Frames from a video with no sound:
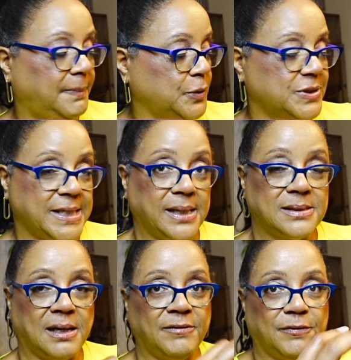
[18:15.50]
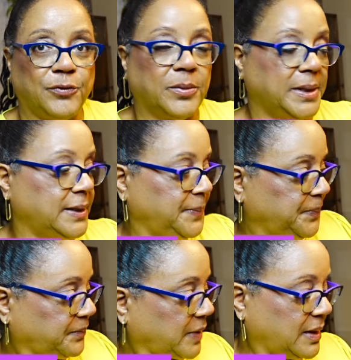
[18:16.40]
percent of the formula
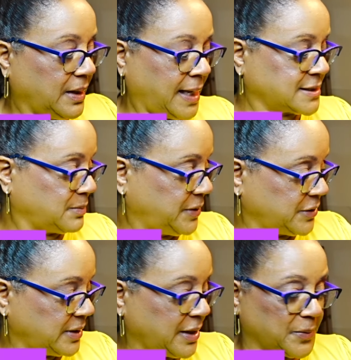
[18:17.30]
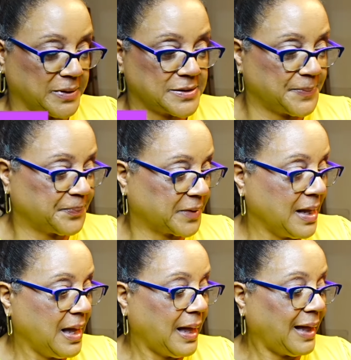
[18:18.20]
as compared to the other ones.
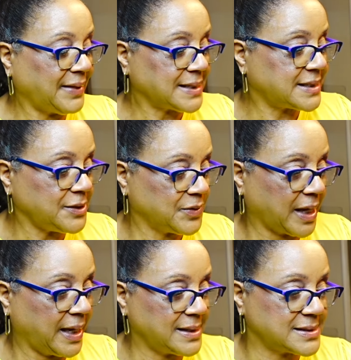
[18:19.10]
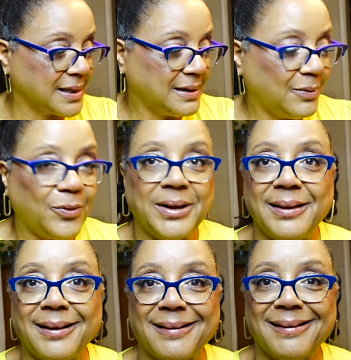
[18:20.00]
And that's it, you guys. What do you
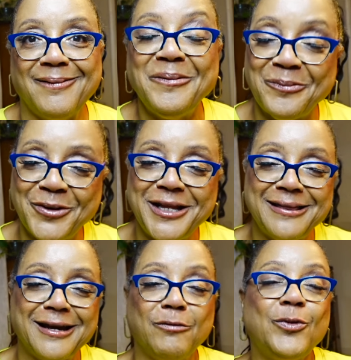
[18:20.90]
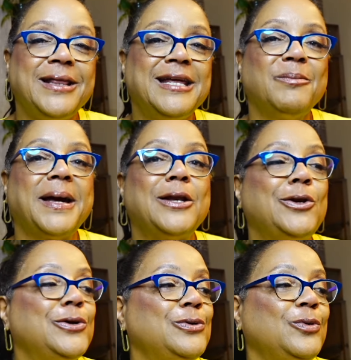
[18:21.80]
think? What do you think
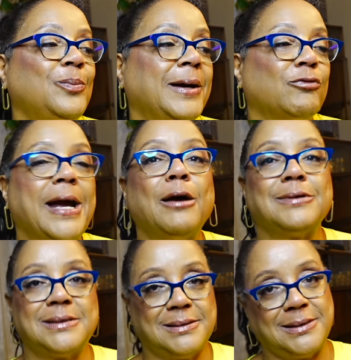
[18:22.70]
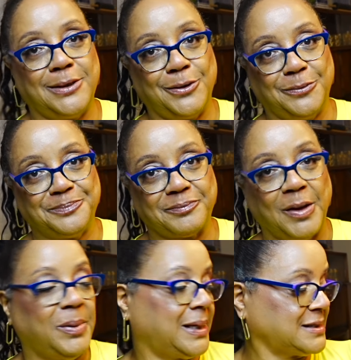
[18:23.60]
of my round two?
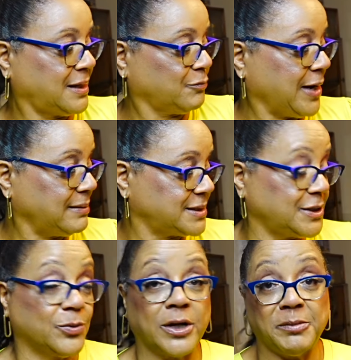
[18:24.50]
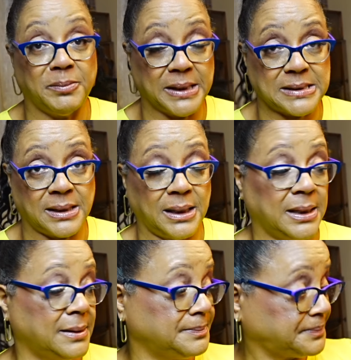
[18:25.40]
Because on round two, we're gonna be mixing
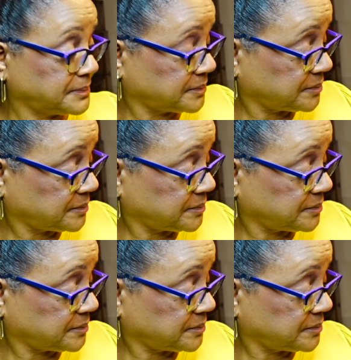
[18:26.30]
in